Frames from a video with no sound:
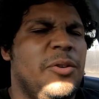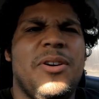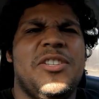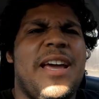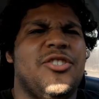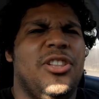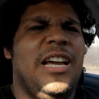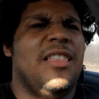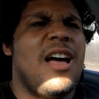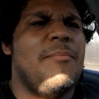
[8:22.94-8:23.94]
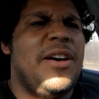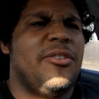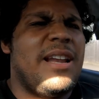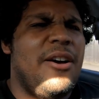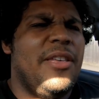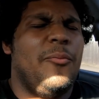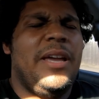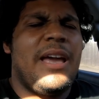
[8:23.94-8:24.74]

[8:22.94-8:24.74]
She runs actually a lot better now that we